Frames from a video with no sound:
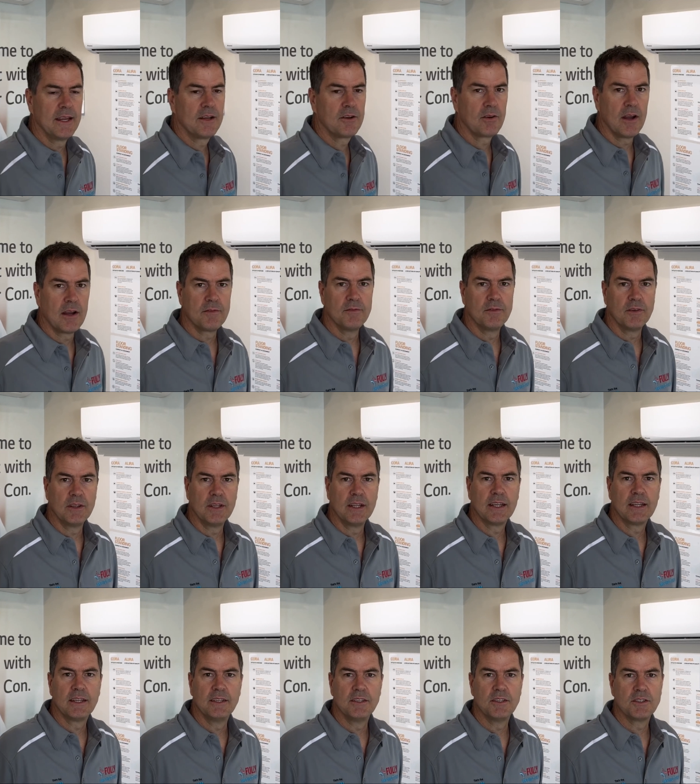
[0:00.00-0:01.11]
Craig from Fully Air
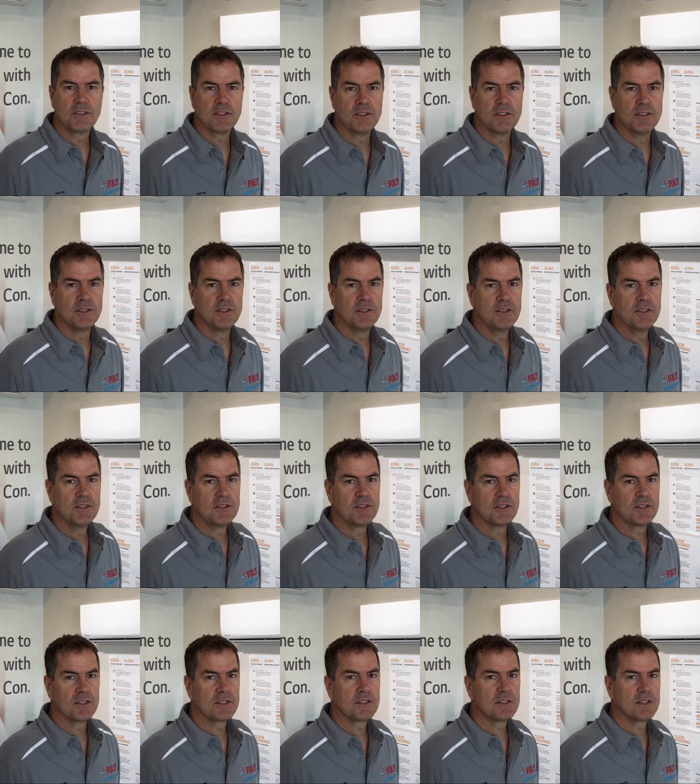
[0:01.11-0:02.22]
Condition,
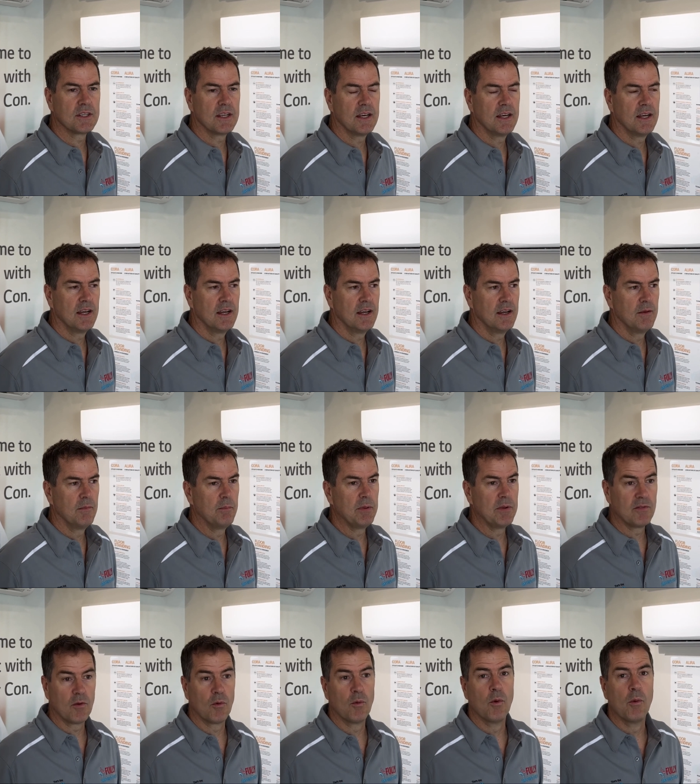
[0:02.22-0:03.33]
just a bit
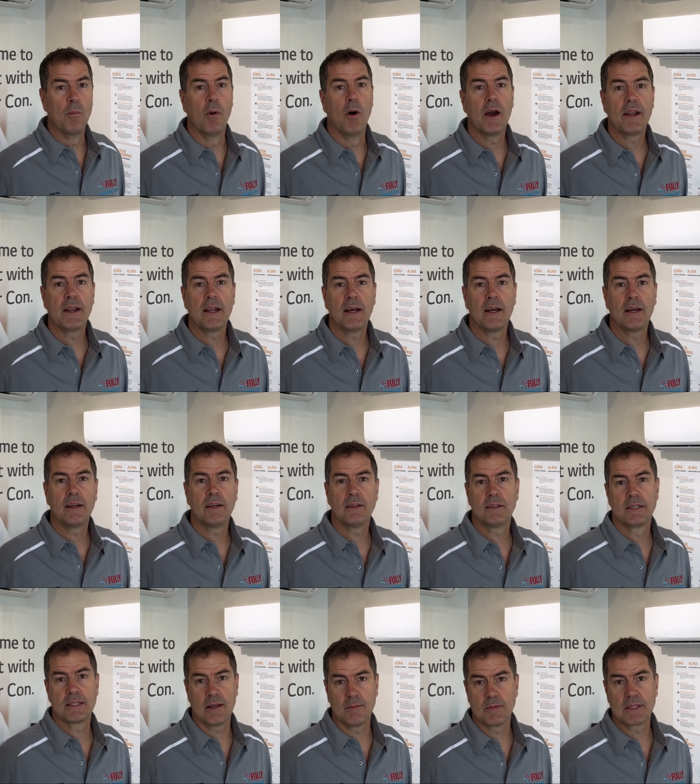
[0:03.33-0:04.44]
of a reminder,
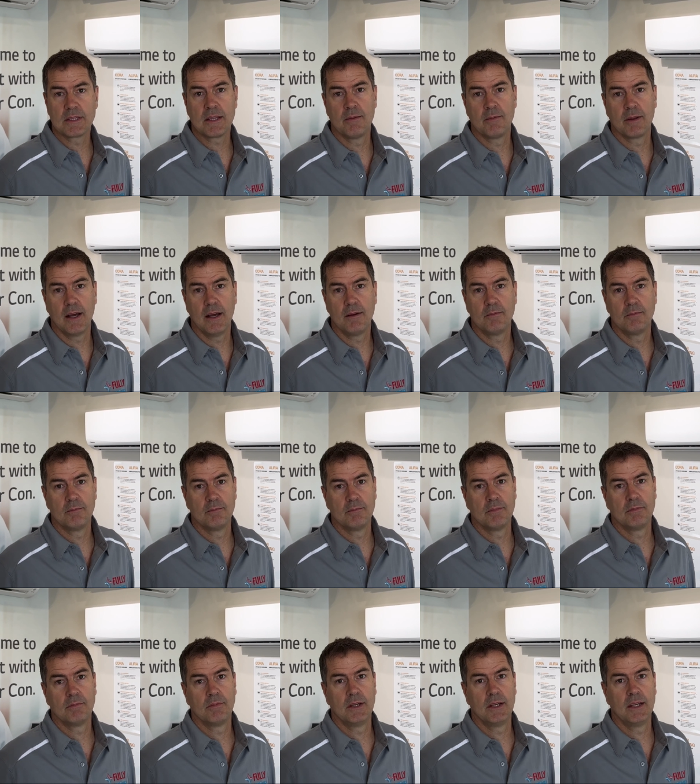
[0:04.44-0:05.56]
summer's coming up,
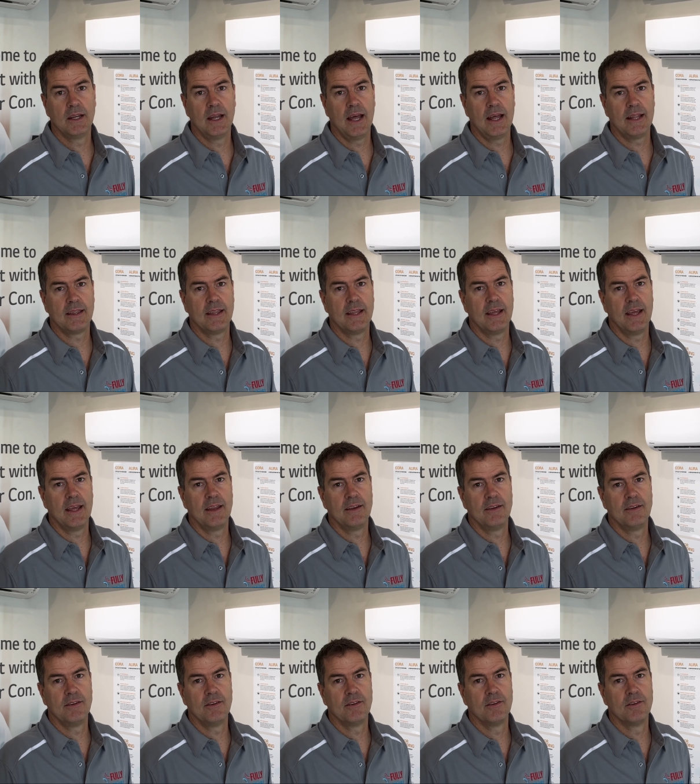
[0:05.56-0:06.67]
we're at the
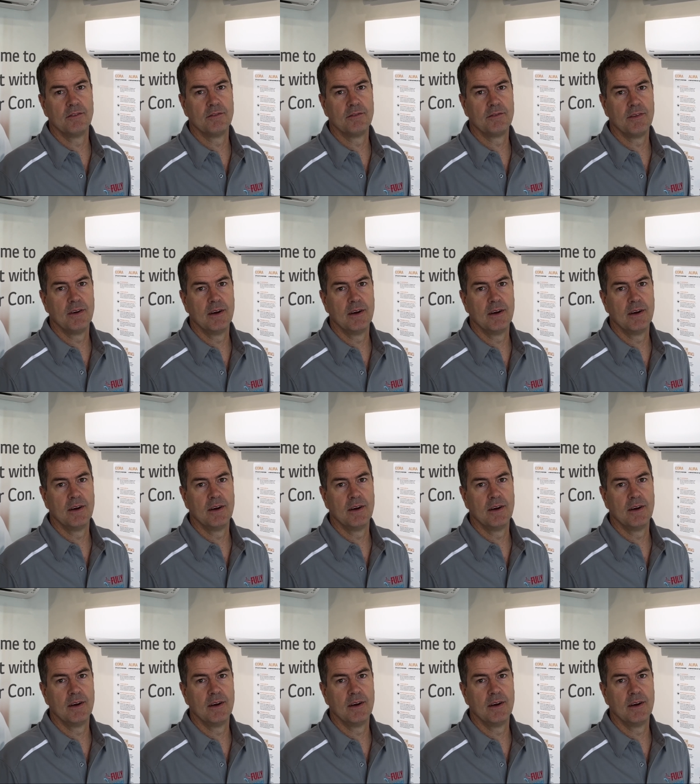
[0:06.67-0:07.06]
end of